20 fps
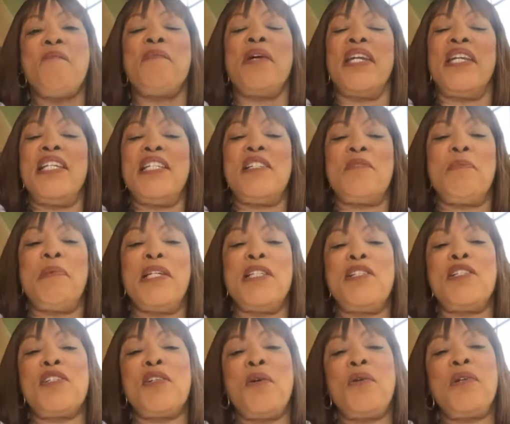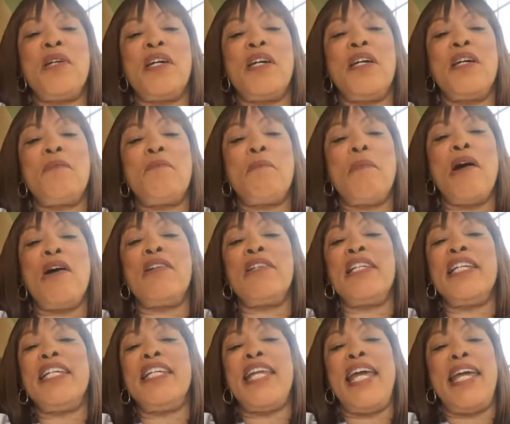But it's been so good.
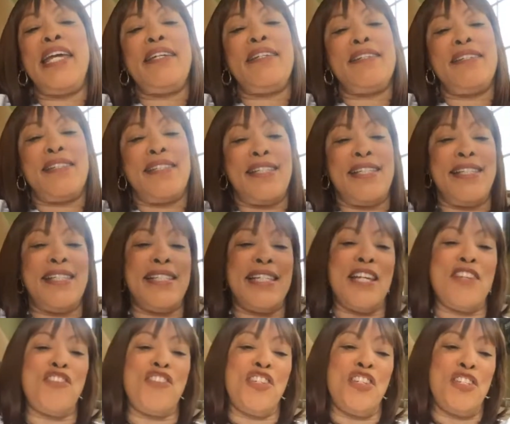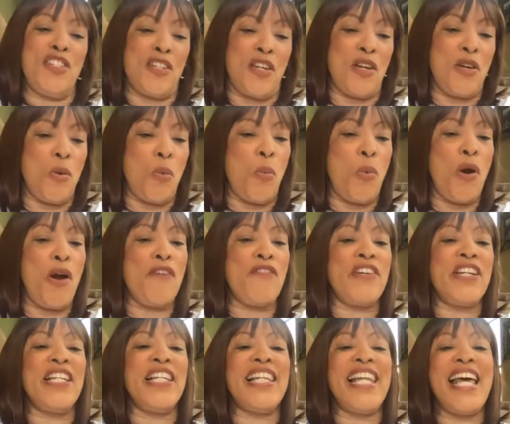Marlene Anderson says she's going to
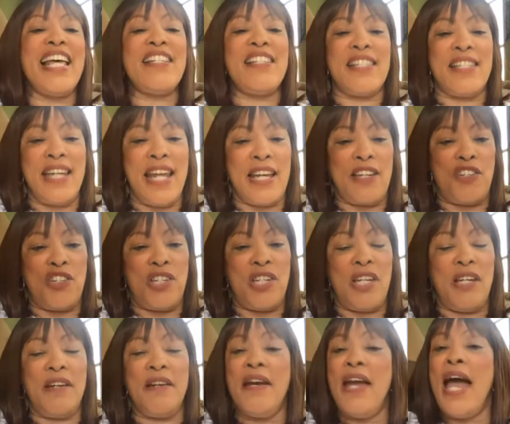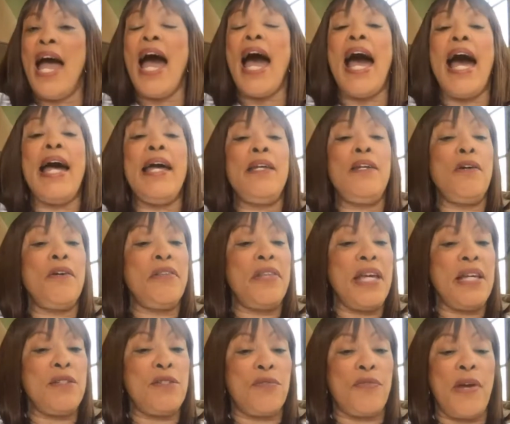worry less next year. I know
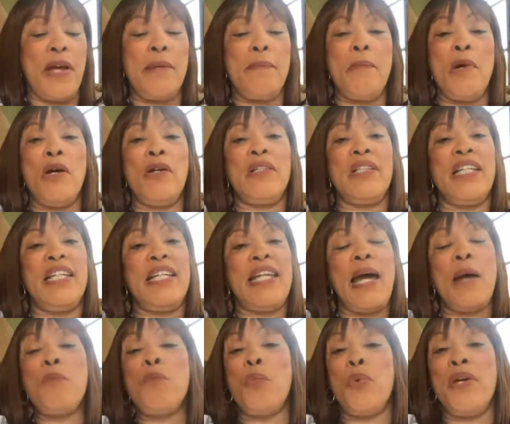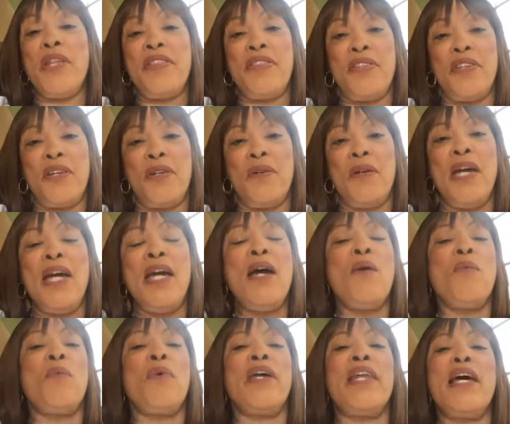that's right, Marlene. I'm with you.
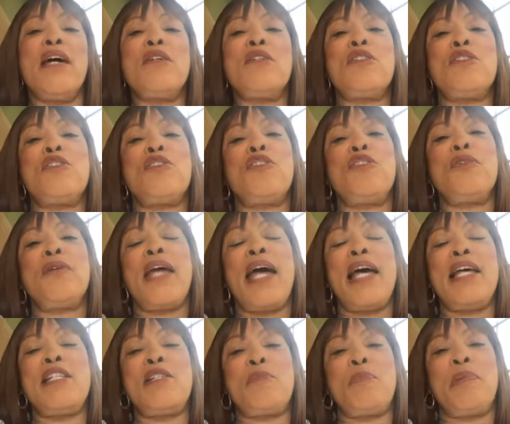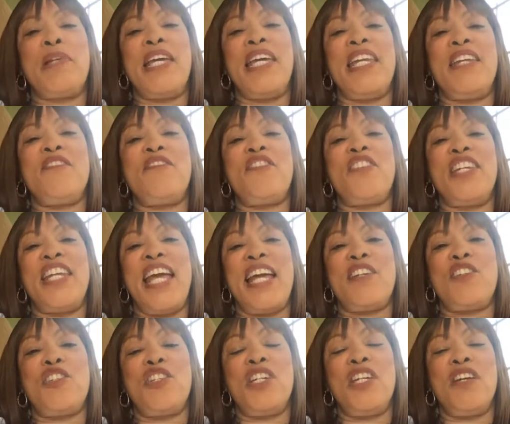What else are you guys planning for
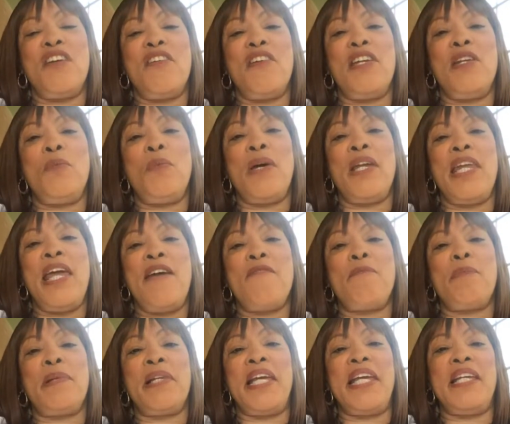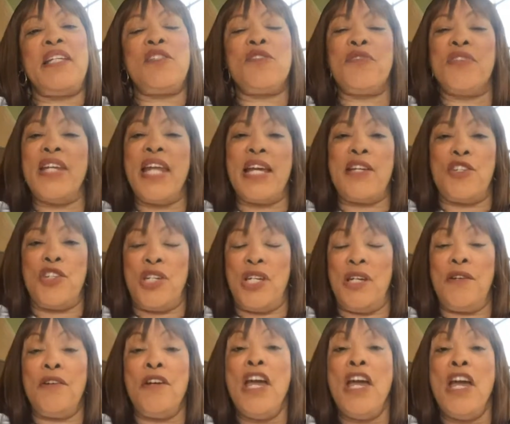next year? Anyone have plans for next
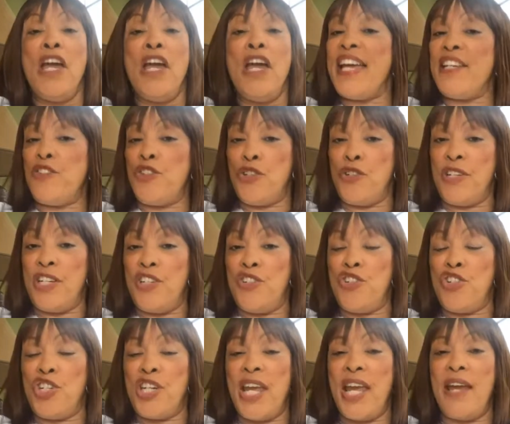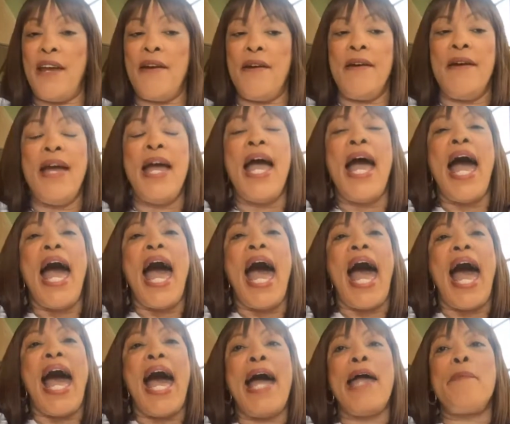year that you can share?
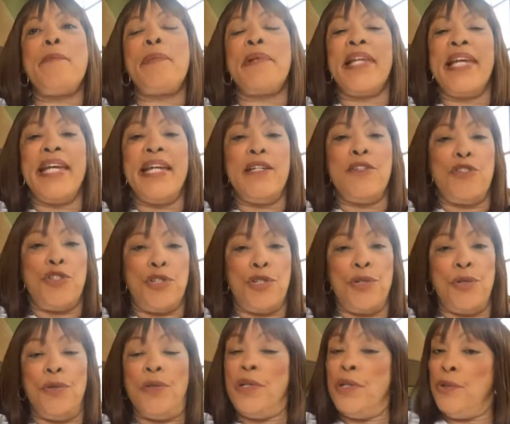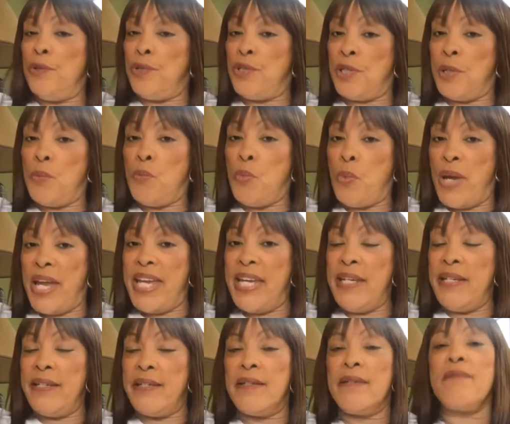I plan to lose some
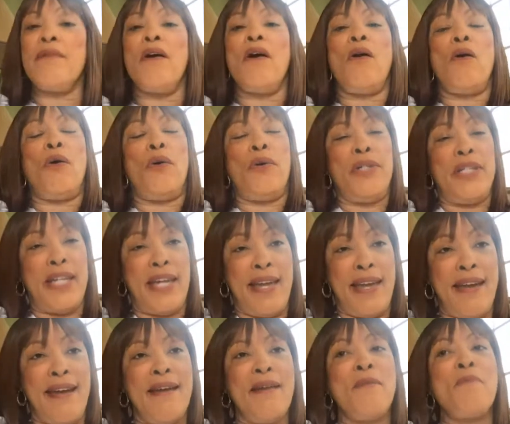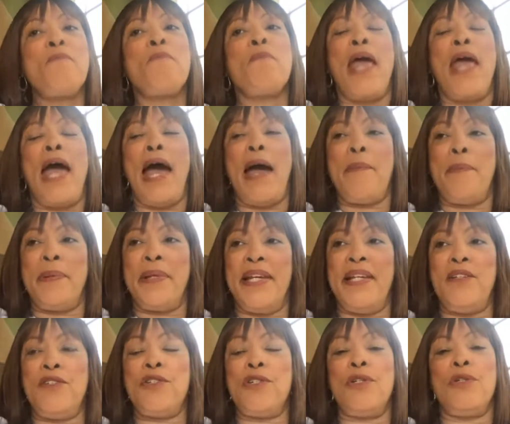weight. Oh, yeah. I
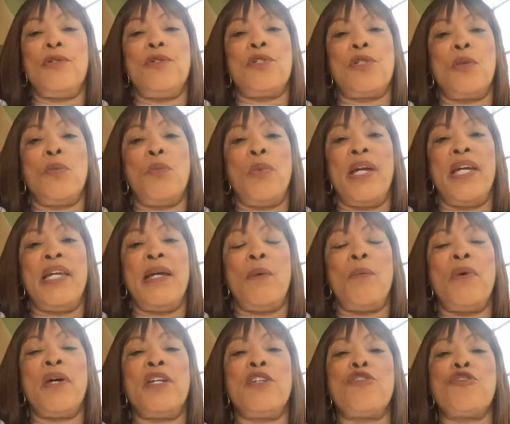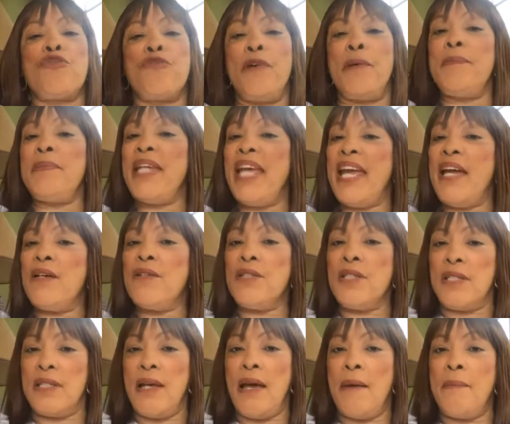plan to lose some weight. I want to trim
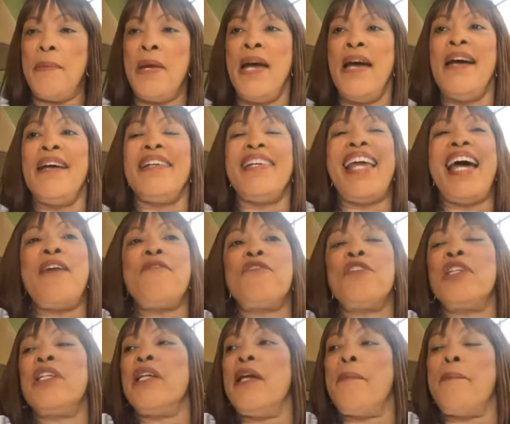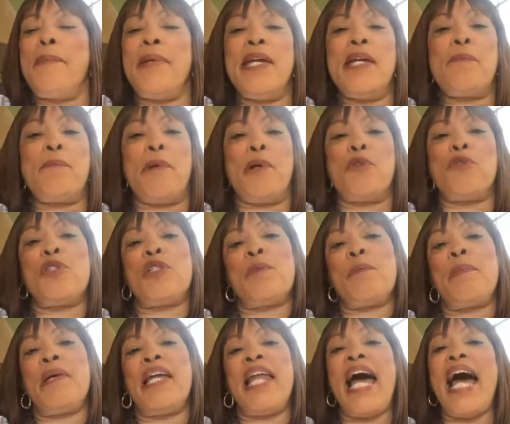down some. Not really a big
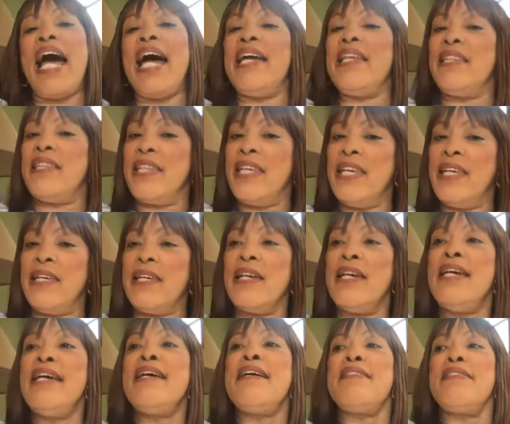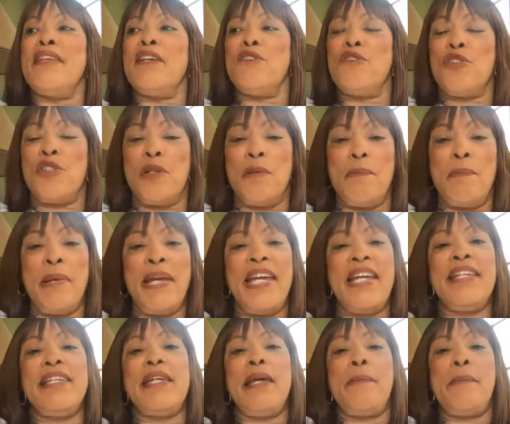person, but I think there's some
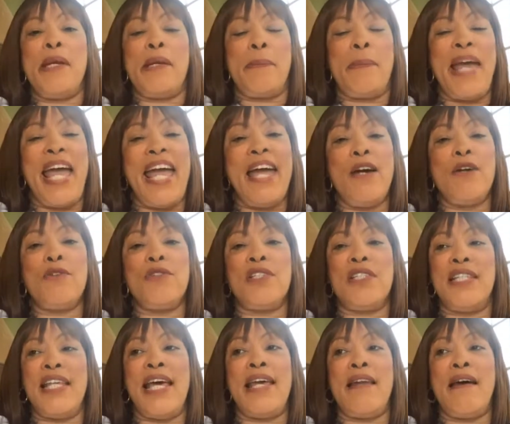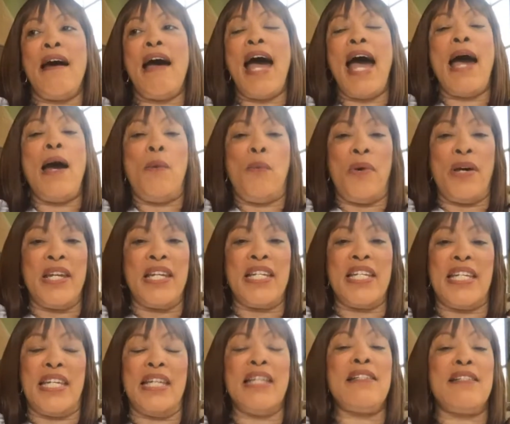pandemic pounds that I want
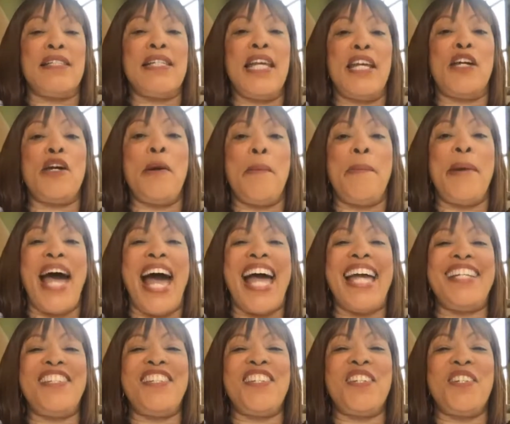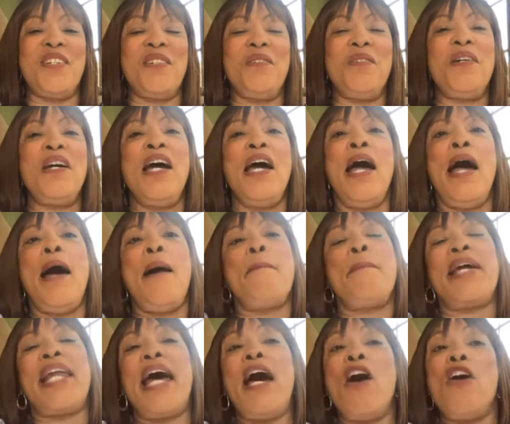to say goodbye to.
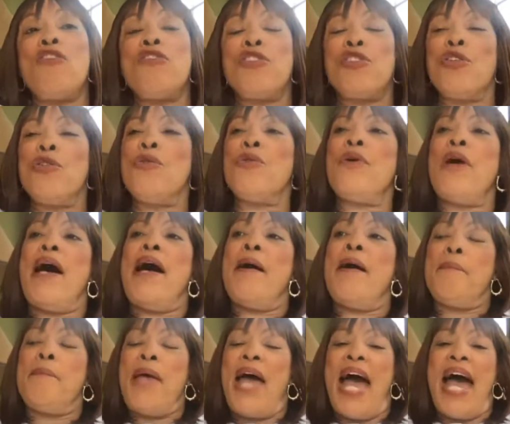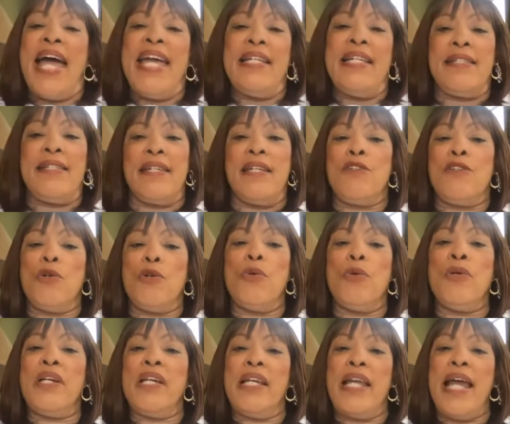But I also I intend to
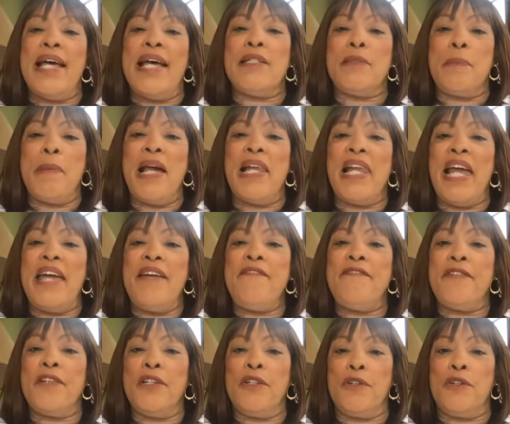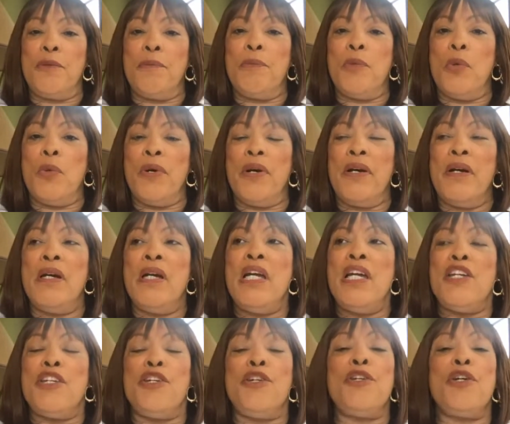organize my life a little more.
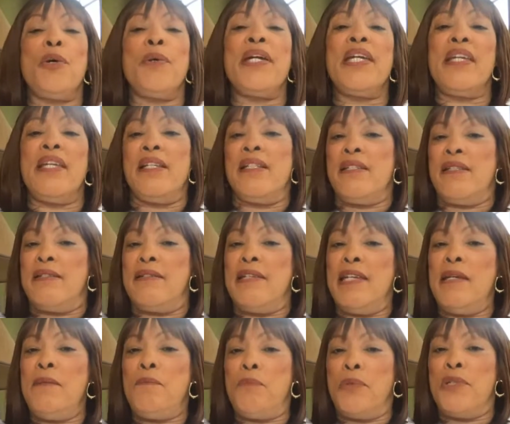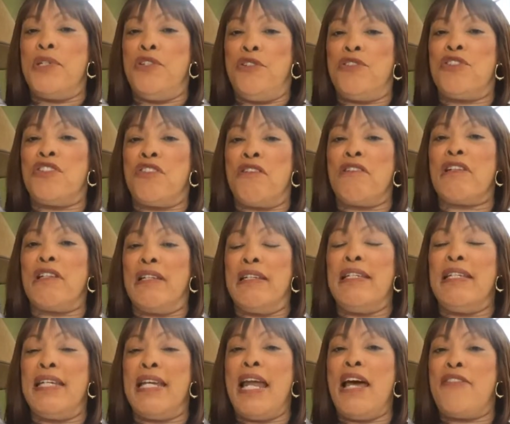It gets deep when you start
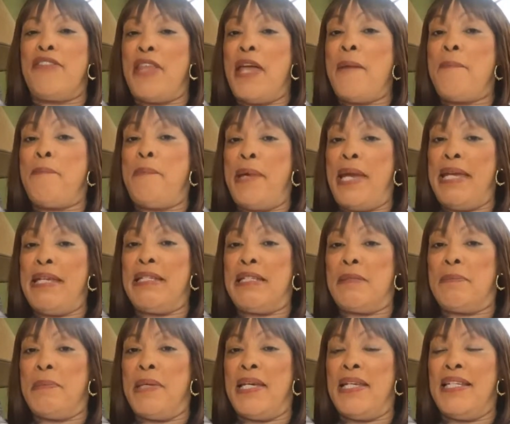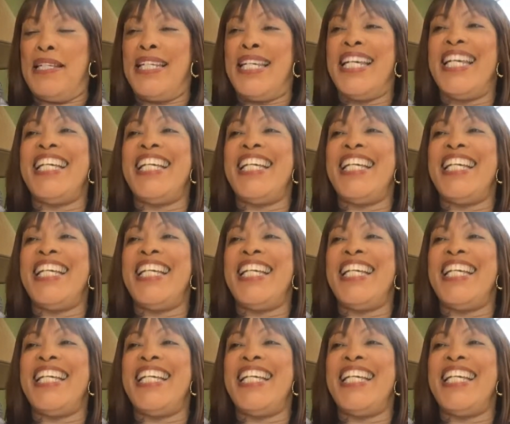cleaning out that basement.